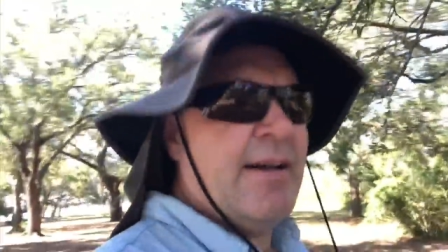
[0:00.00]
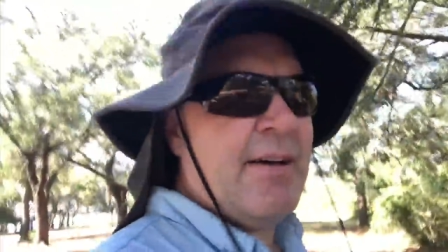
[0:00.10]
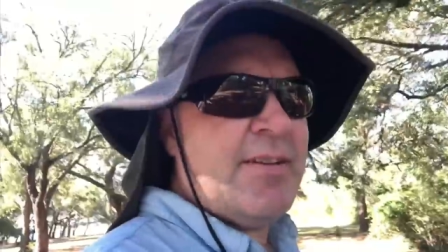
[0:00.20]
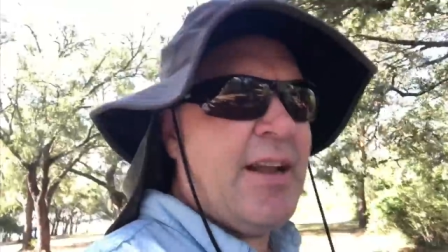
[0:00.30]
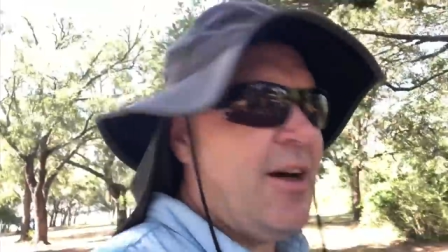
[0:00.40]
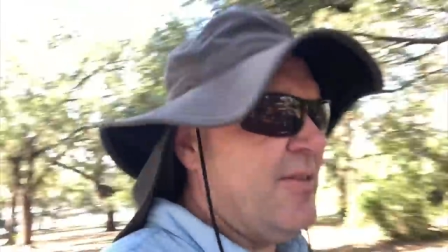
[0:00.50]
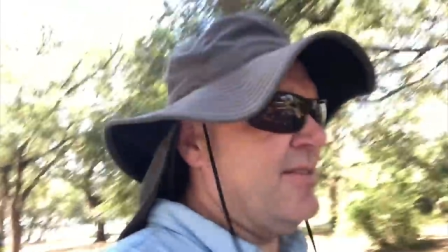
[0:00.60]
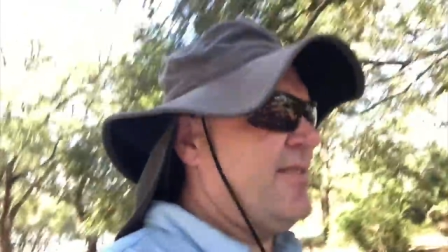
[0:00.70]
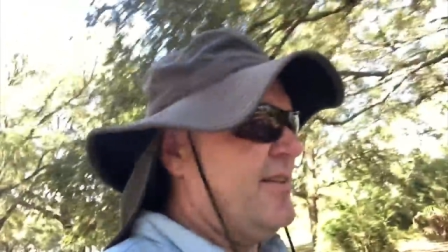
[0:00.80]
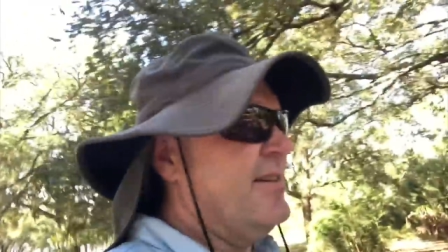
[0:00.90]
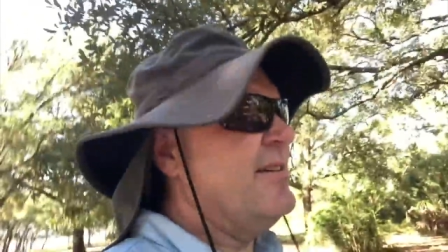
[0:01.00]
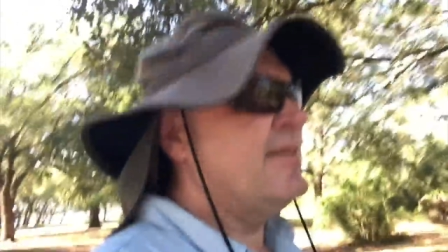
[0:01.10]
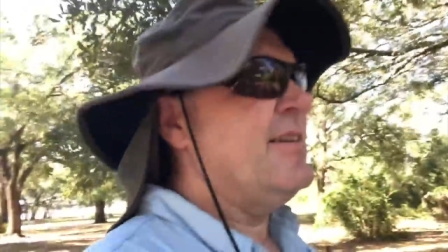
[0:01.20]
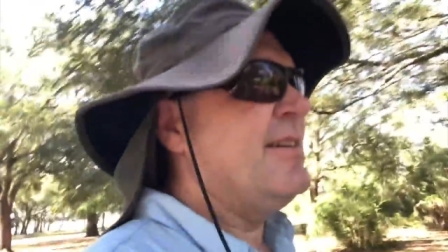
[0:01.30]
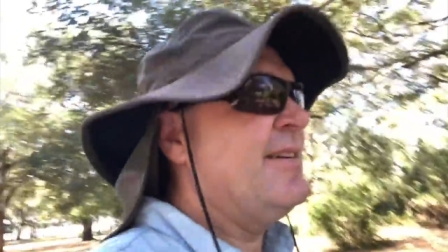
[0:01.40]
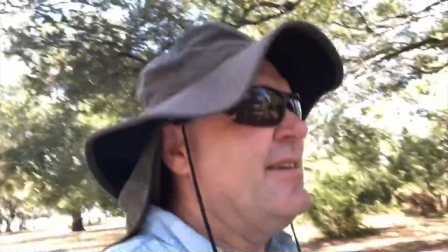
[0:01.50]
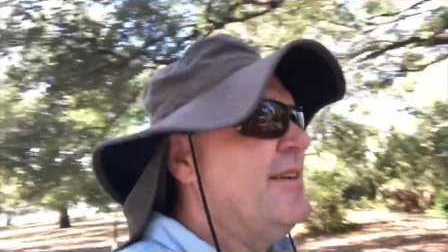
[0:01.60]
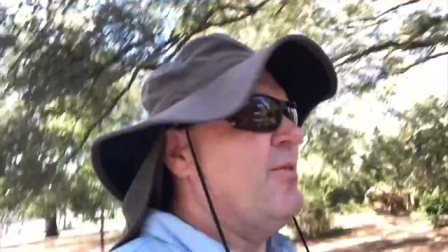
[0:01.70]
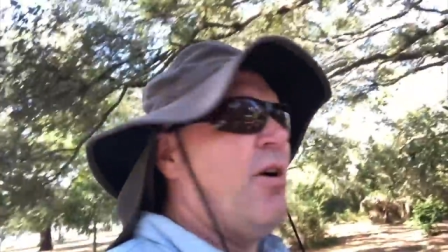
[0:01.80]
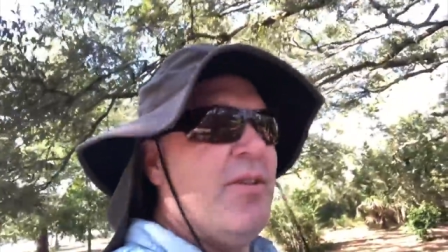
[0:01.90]
I've got all this,
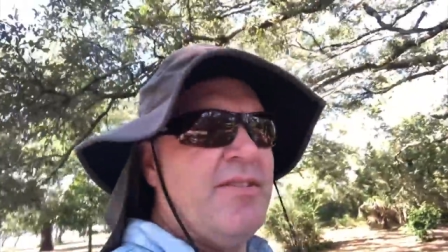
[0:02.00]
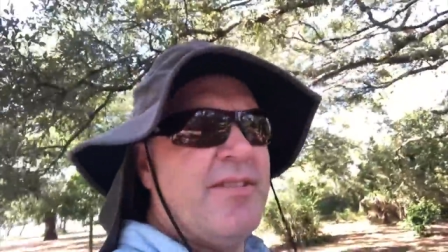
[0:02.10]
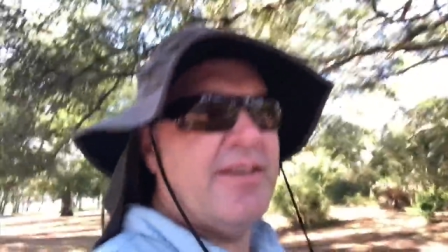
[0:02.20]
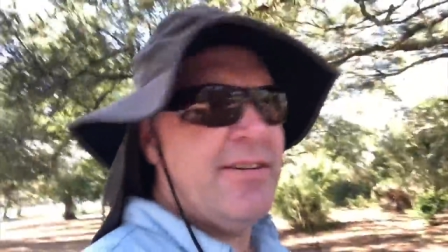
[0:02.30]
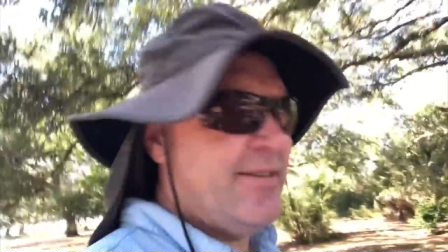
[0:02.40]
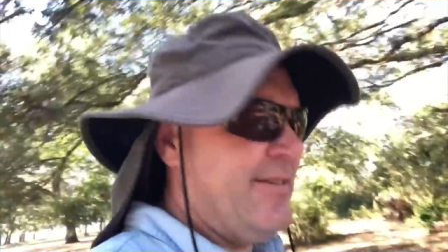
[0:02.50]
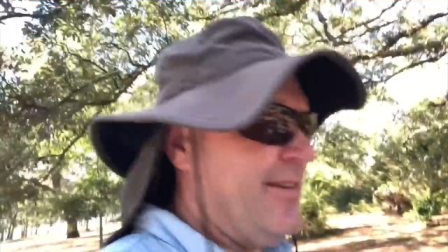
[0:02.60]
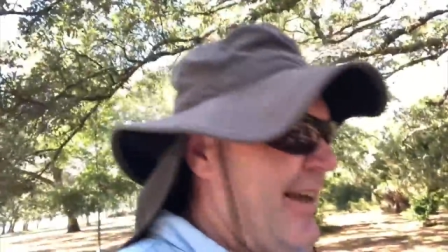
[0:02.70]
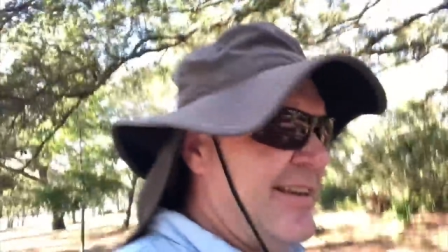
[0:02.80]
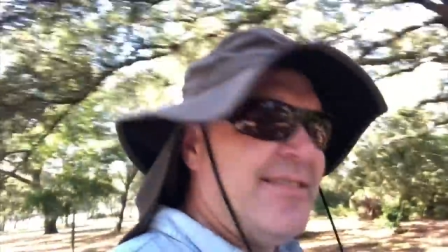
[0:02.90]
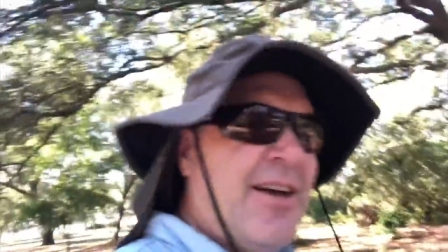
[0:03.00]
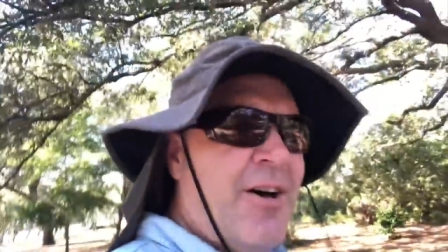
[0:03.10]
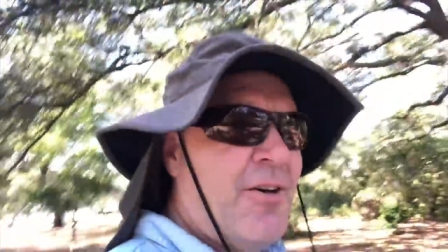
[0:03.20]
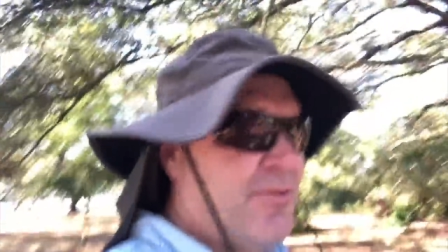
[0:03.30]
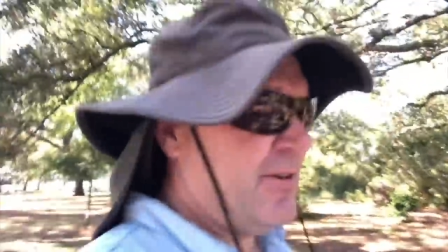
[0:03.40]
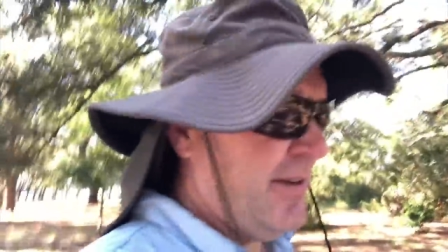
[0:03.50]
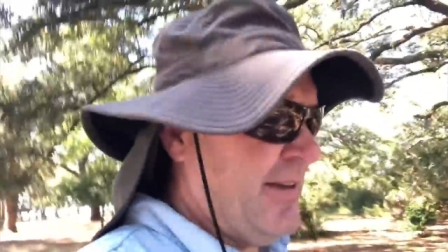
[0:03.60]
you know, all these days off,